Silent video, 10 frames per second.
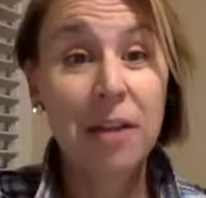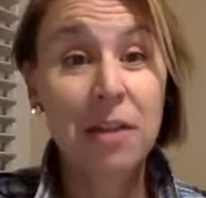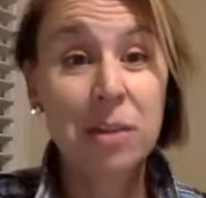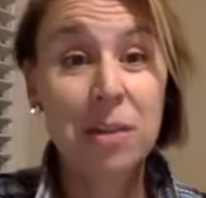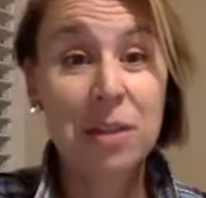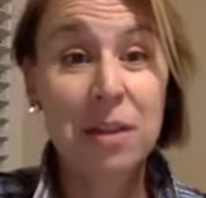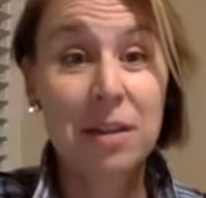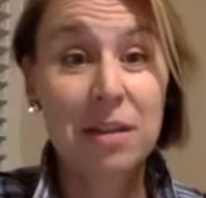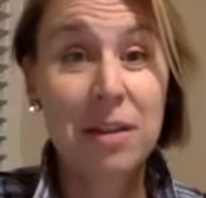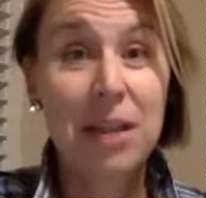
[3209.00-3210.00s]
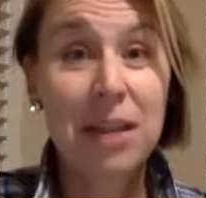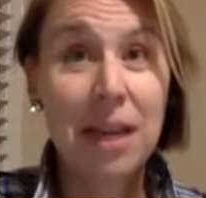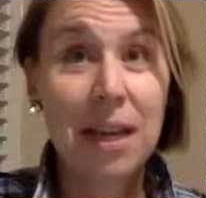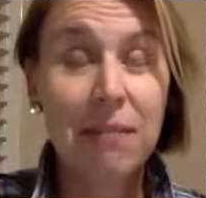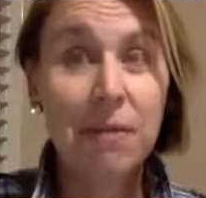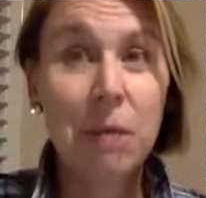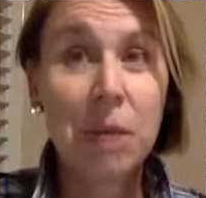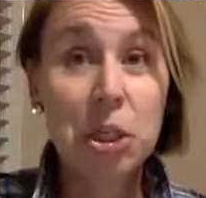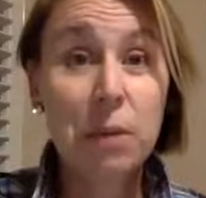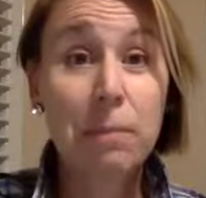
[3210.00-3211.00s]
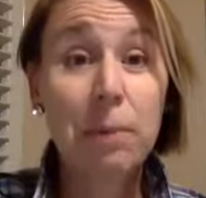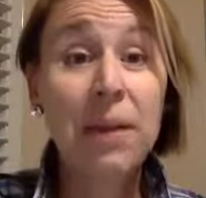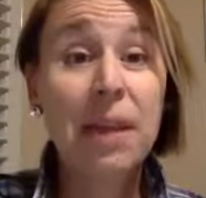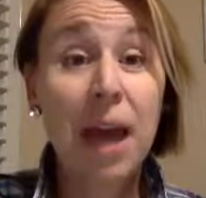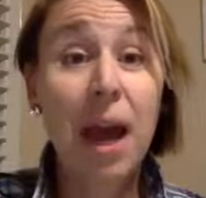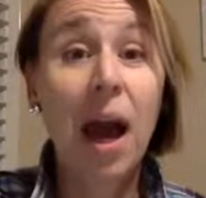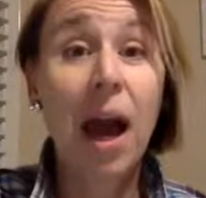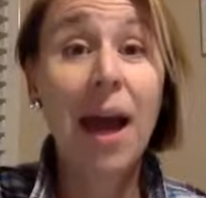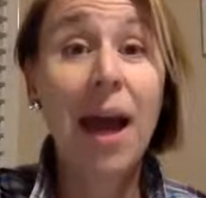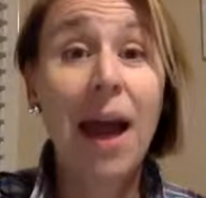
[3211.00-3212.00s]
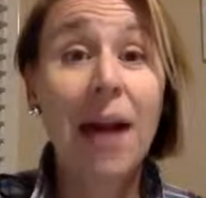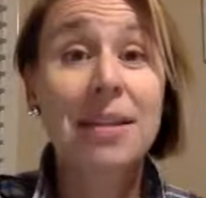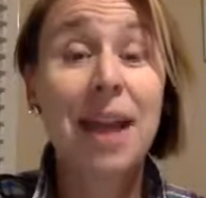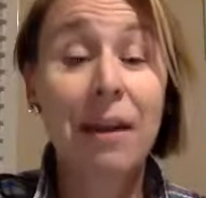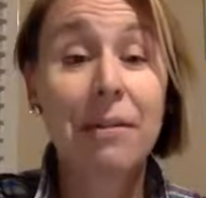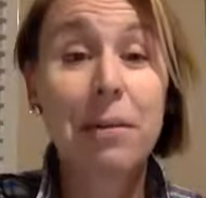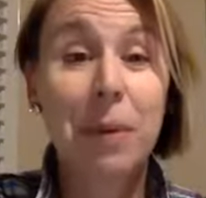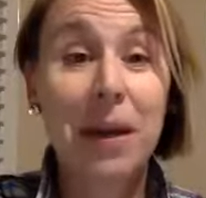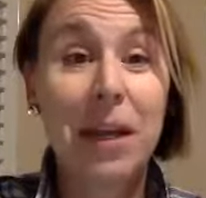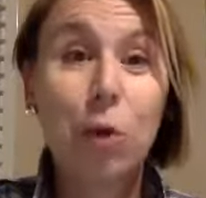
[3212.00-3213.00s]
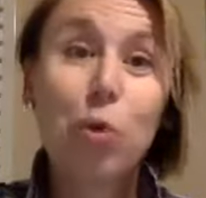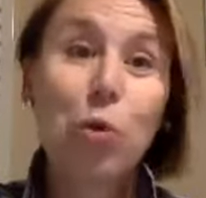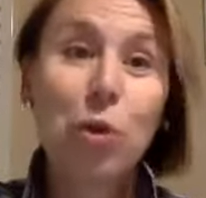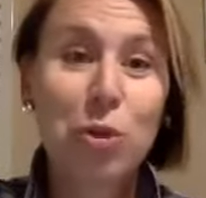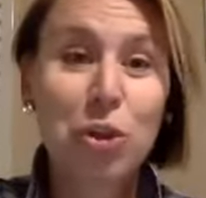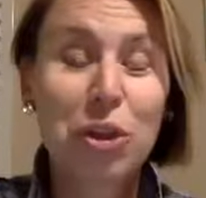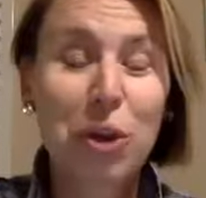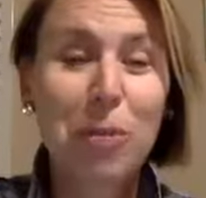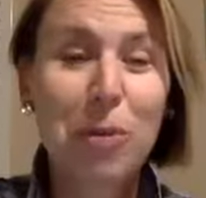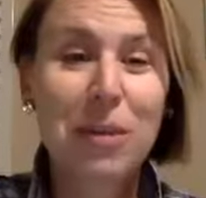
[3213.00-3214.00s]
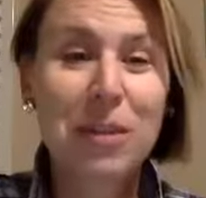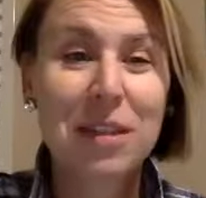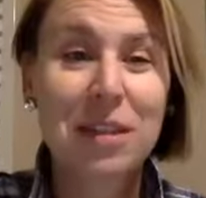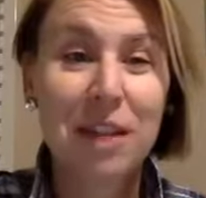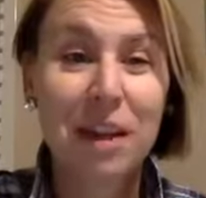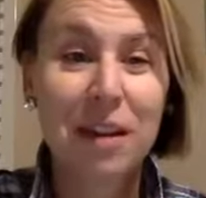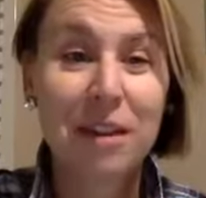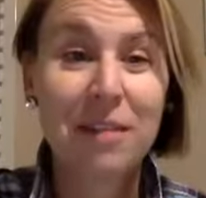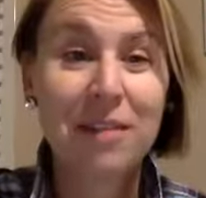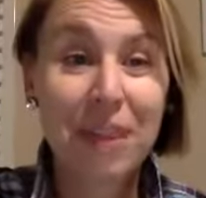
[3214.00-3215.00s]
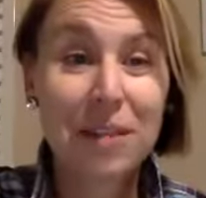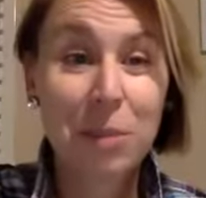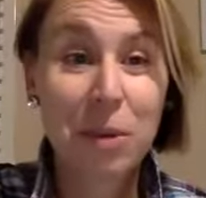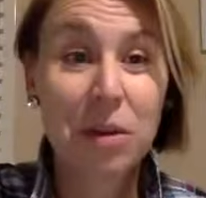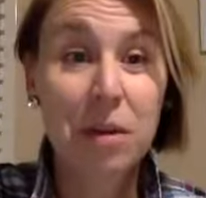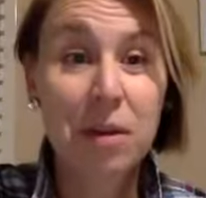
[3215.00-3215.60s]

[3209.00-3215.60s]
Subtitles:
I use it to get information, but yeah, I ask everybody, ooh, you should go post this on Facebook.